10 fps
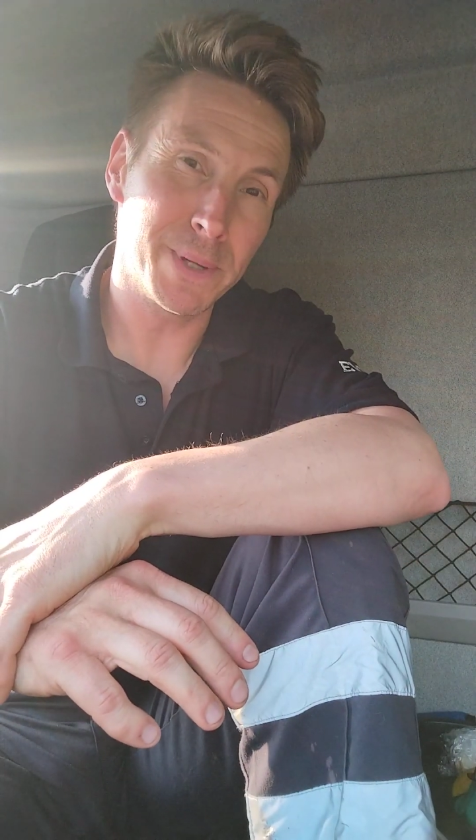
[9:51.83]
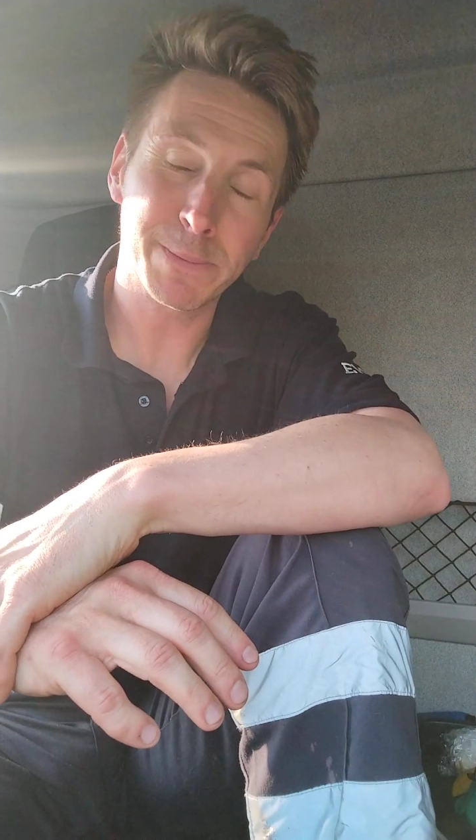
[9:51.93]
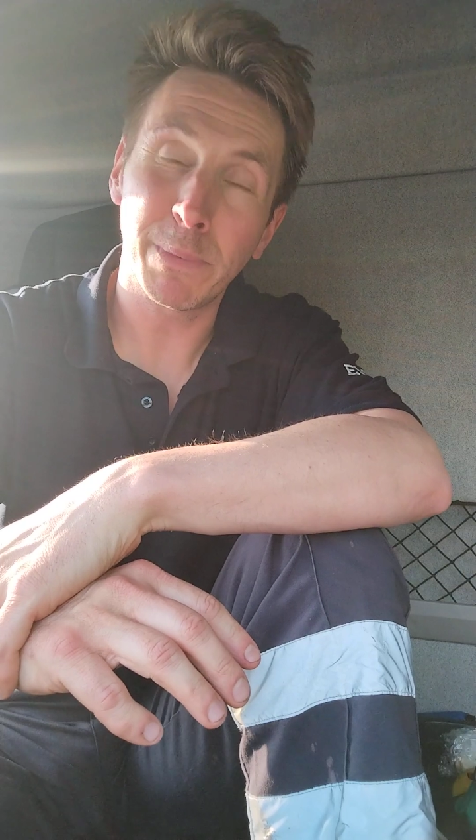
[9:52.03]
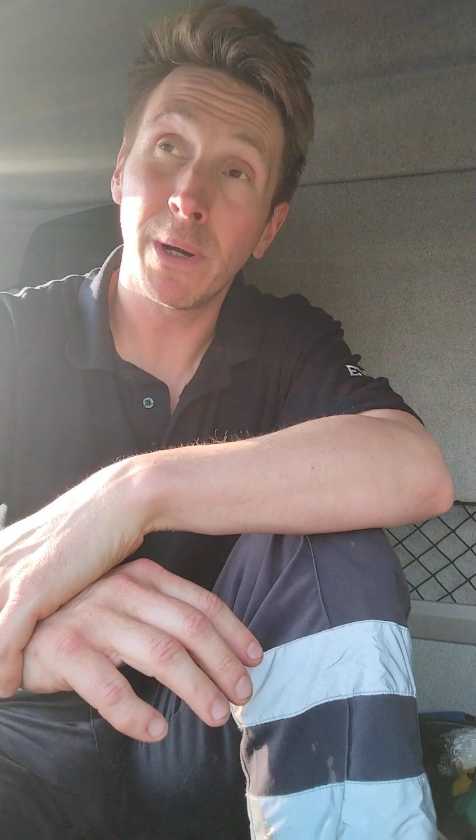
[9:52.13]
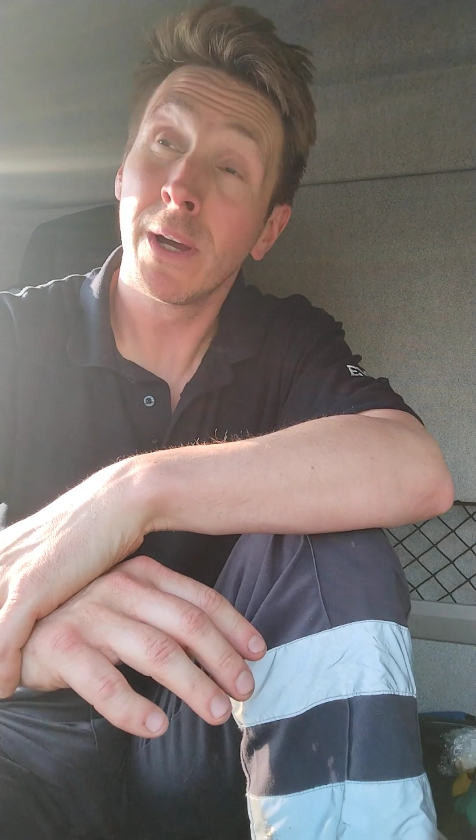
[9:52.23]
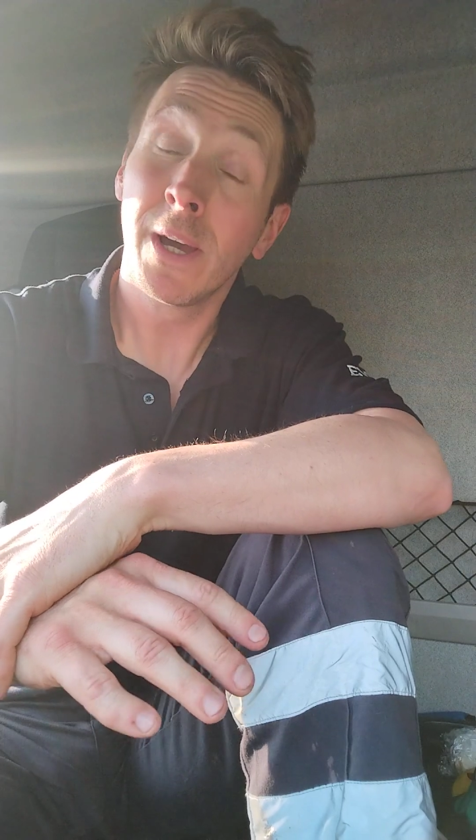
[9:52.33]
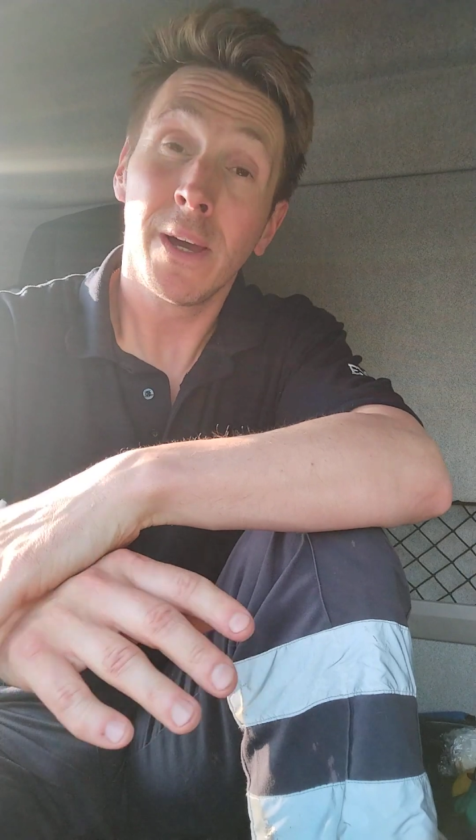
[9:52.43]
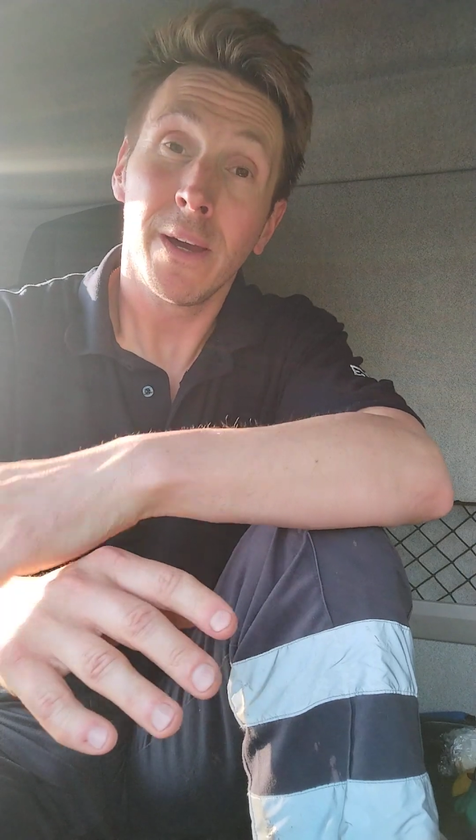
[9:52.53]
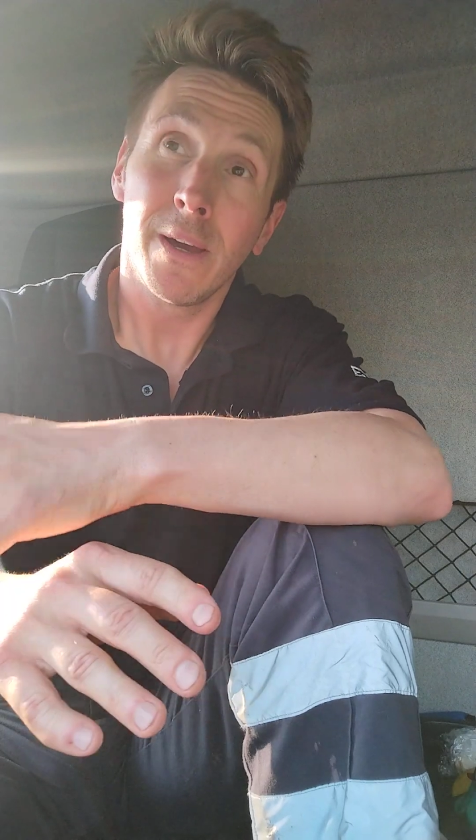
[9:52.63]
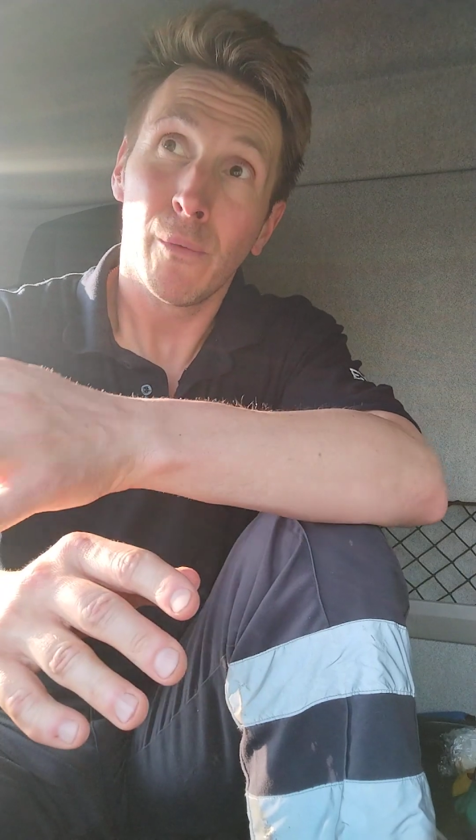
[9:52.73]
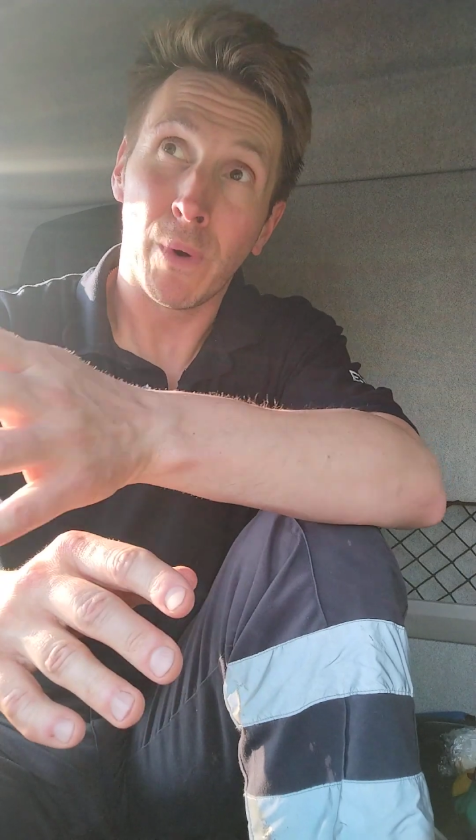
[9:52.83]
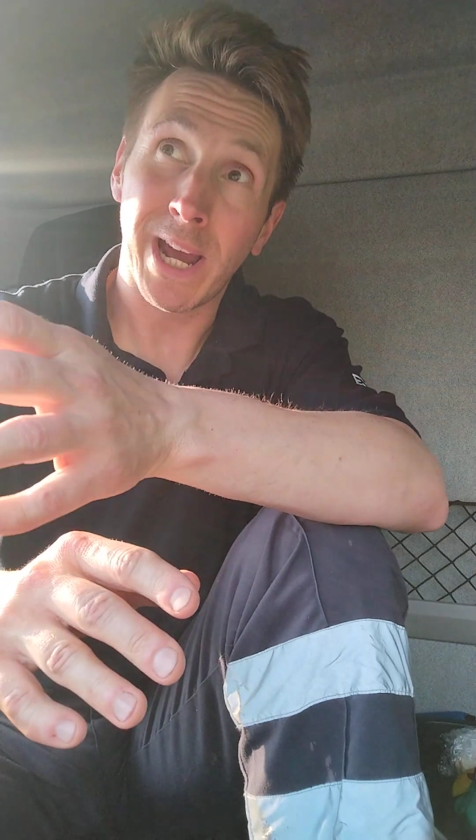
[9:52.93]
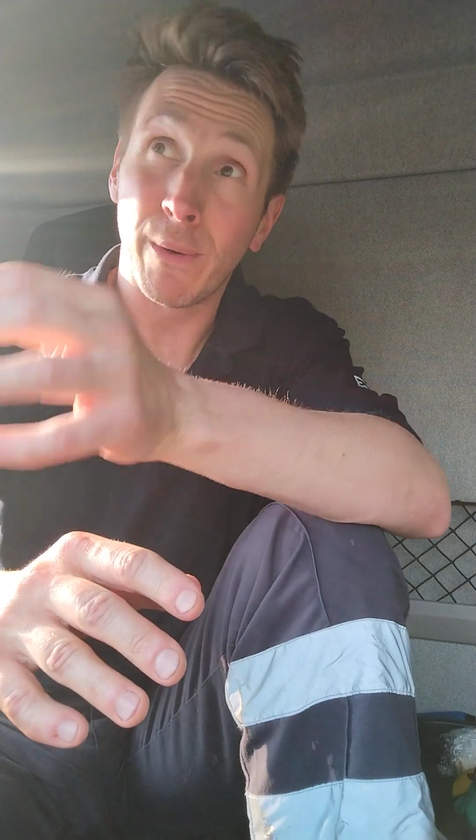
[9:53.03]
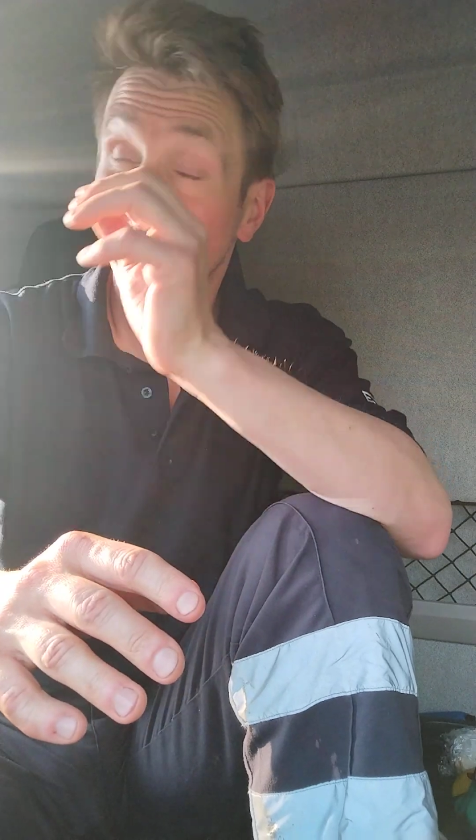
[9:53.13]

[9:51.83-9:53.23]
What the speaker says: but when I was on